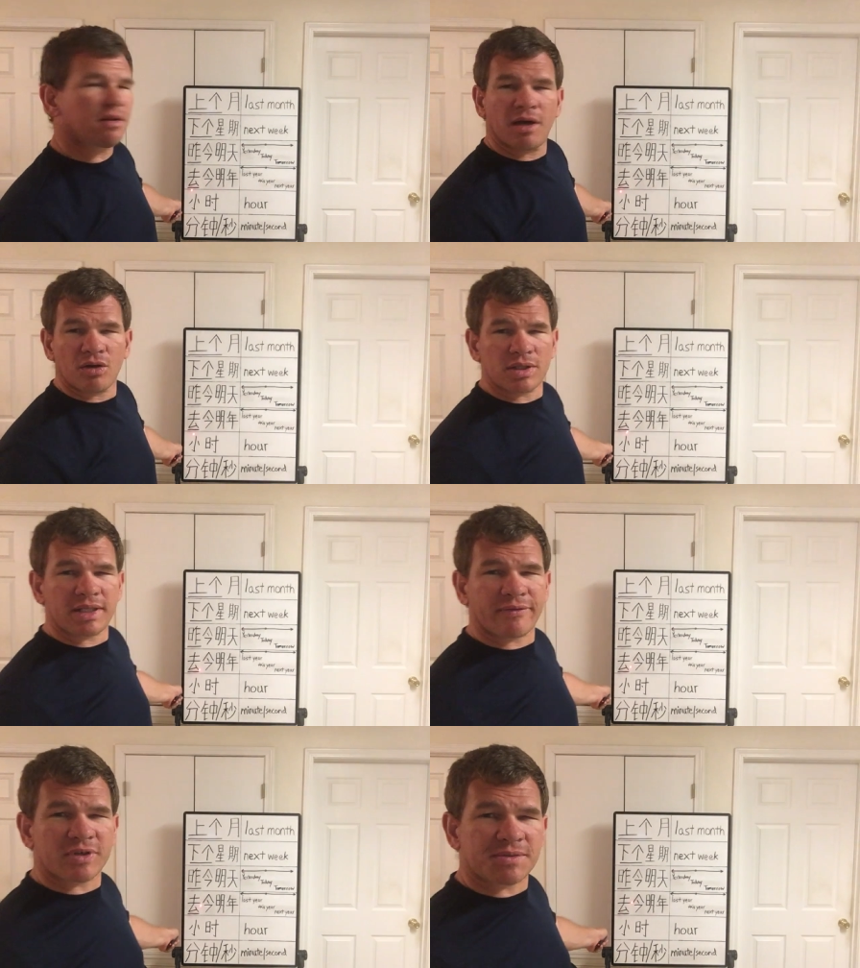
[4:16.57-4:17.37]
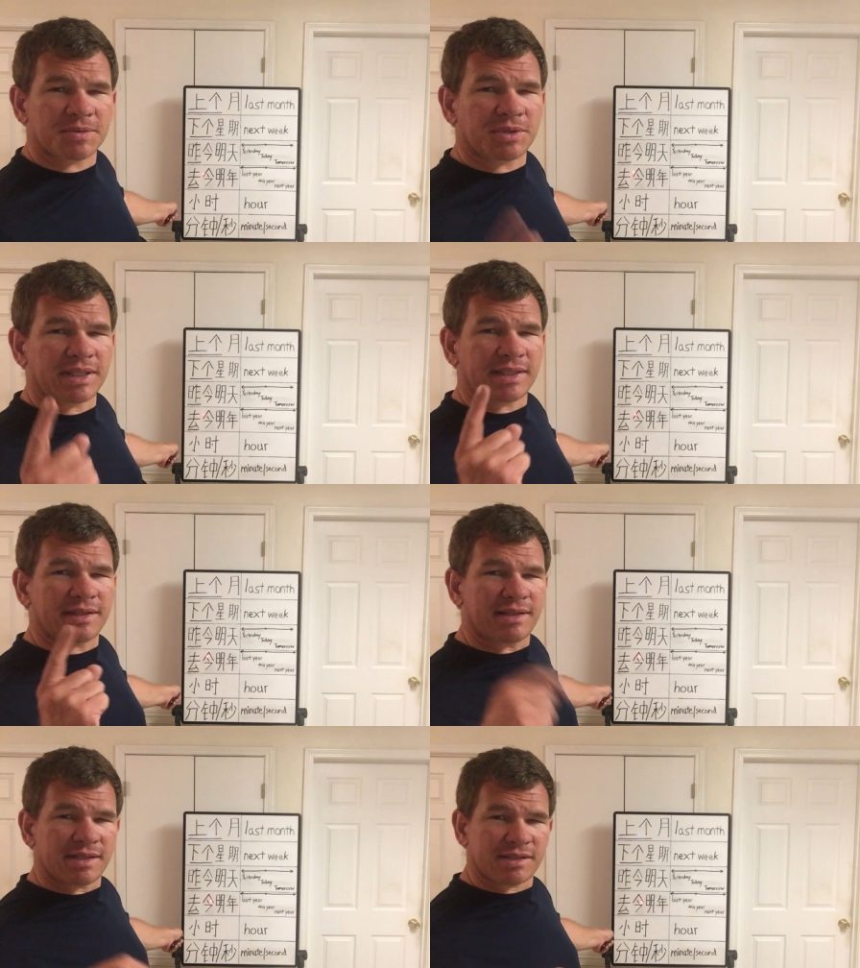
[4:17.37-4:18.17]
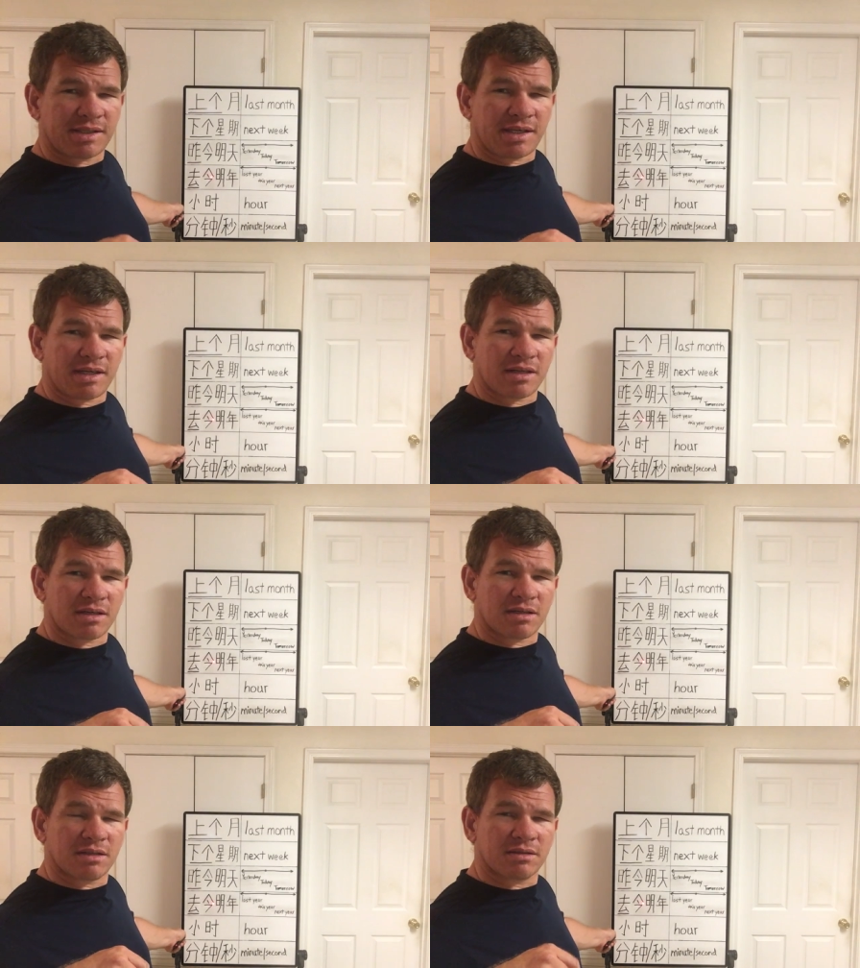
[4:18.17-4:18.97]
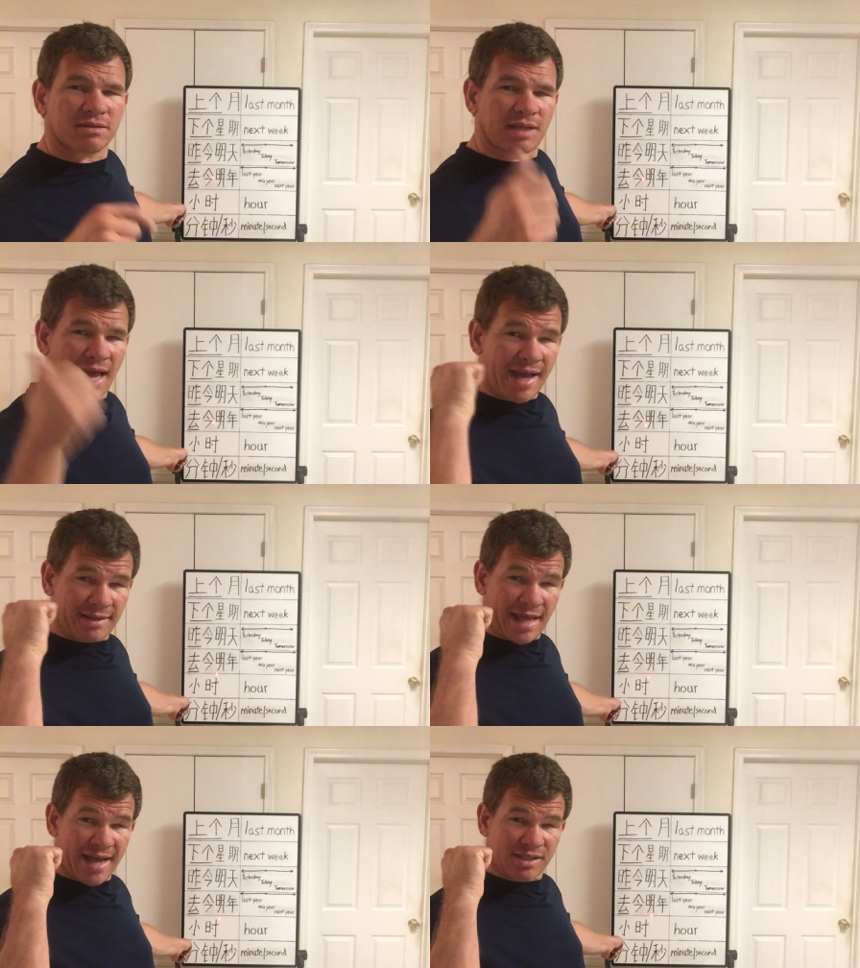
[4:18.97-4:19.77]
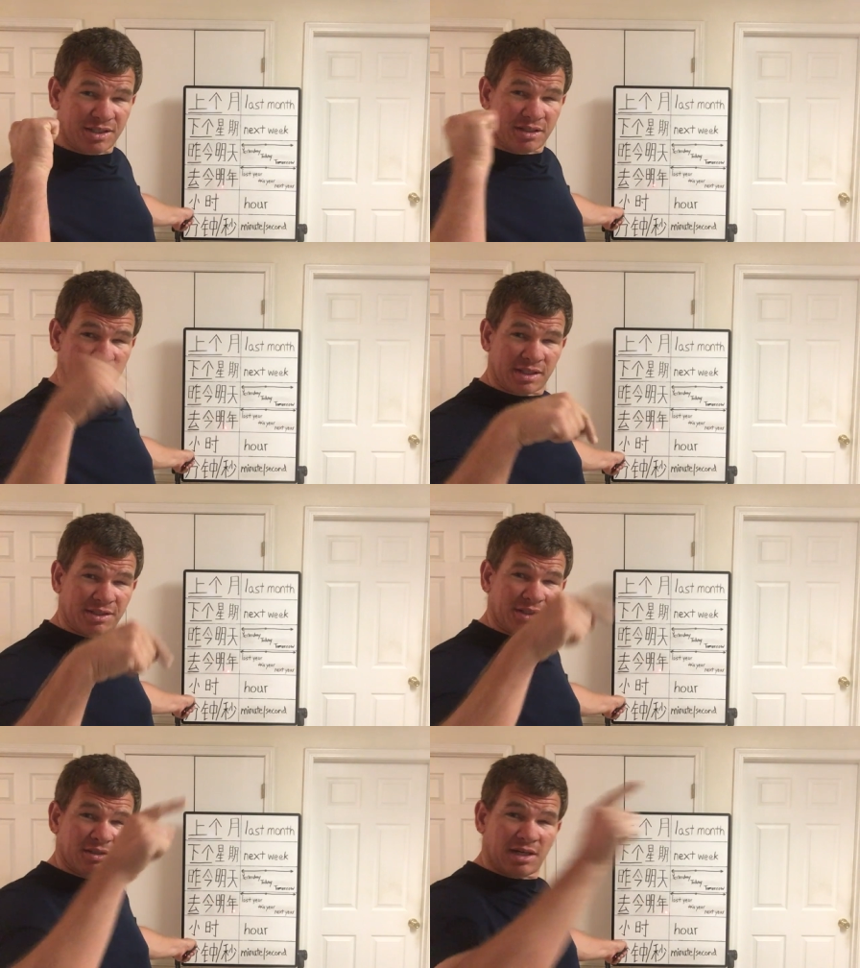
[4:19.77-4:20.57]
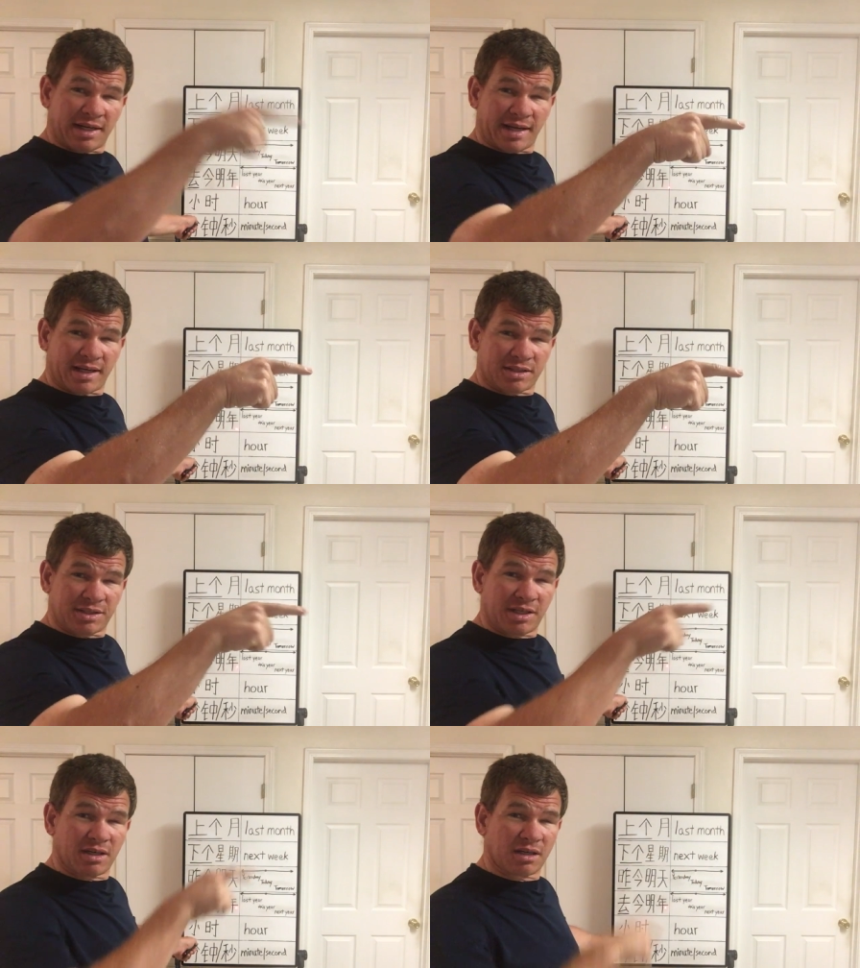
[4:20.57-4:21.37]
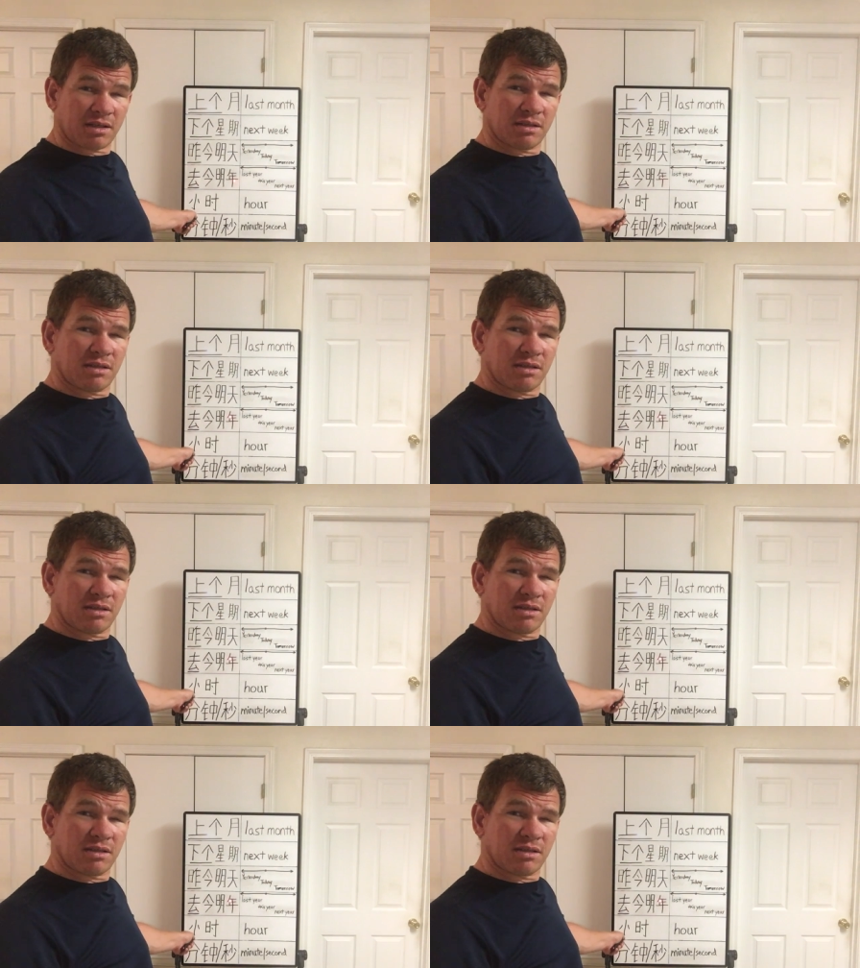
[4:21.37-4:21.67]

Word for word: The only difference between this year, last year, this year, and next year